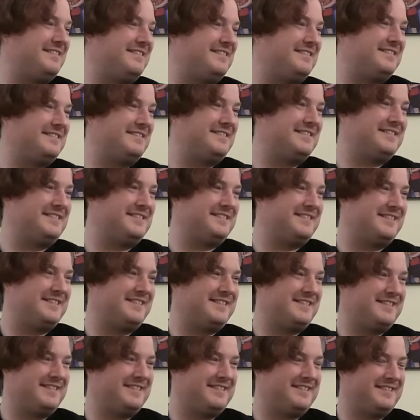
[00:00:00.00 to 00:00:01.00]

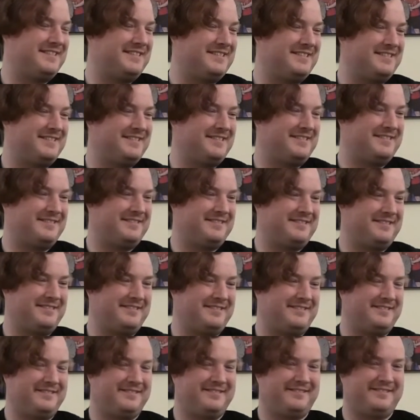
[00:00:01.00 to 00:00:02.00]

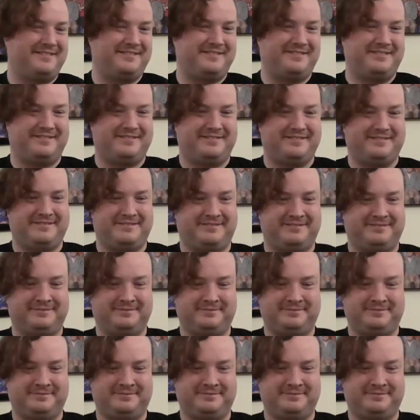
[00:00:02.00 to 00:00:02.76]
[no speech]